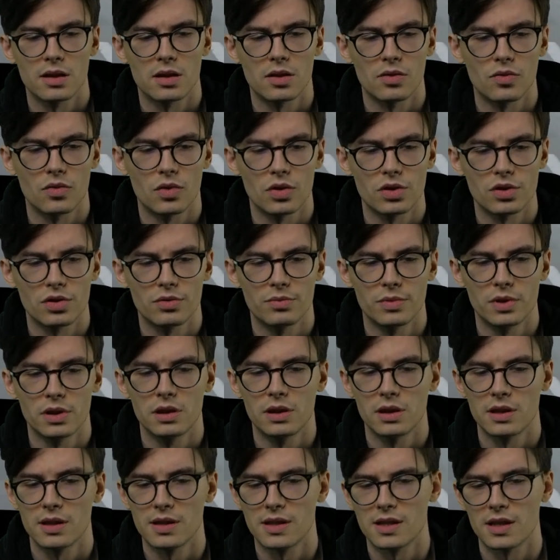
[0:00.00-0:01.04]
Russian
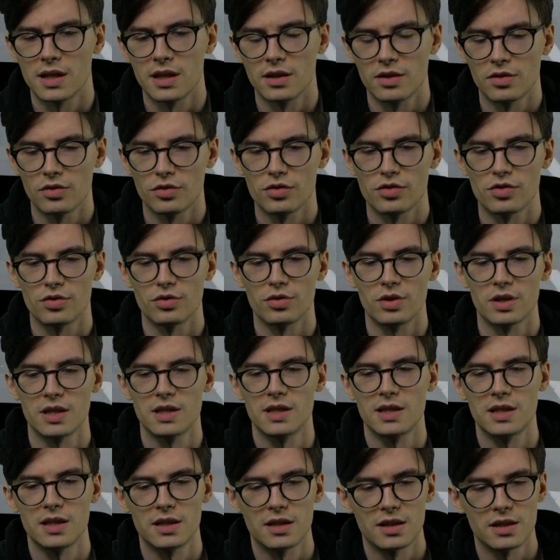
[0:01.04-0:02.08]
militants, and also you can
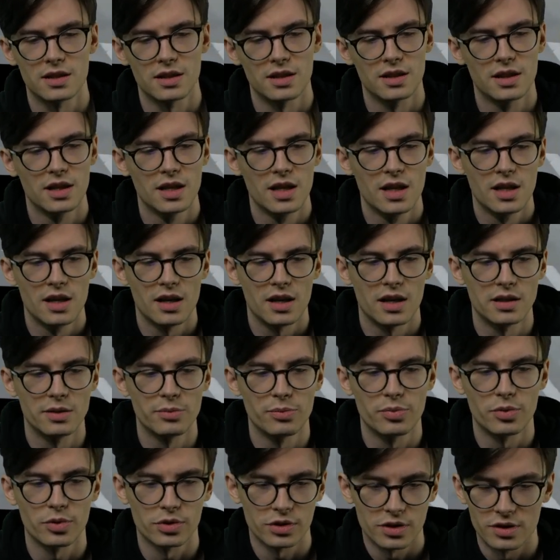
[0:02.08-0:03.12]
see the
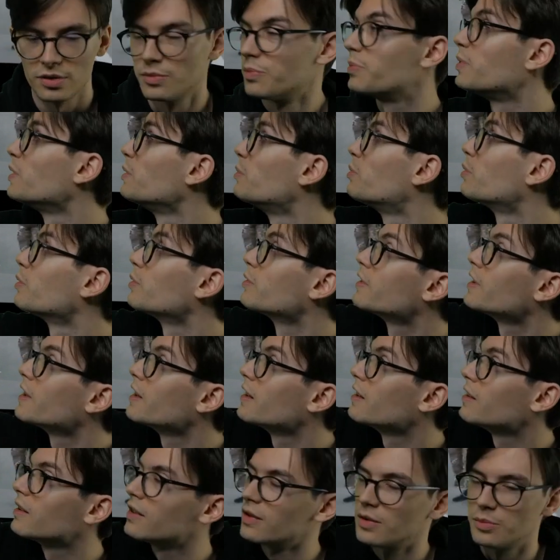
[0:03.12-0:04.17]
unimportant people
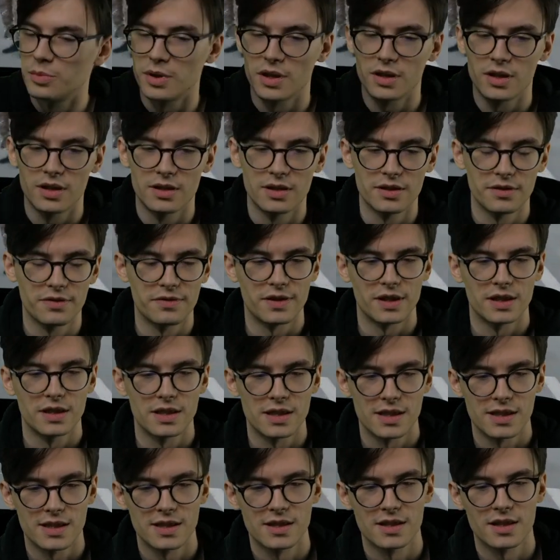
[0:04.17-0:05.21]
there behind the
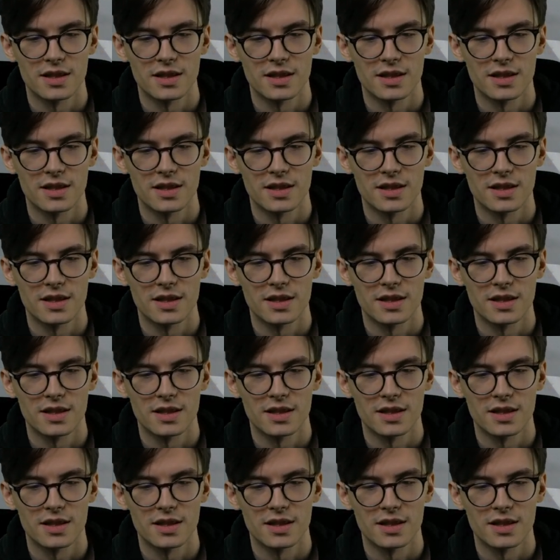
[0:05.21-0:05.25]
fence.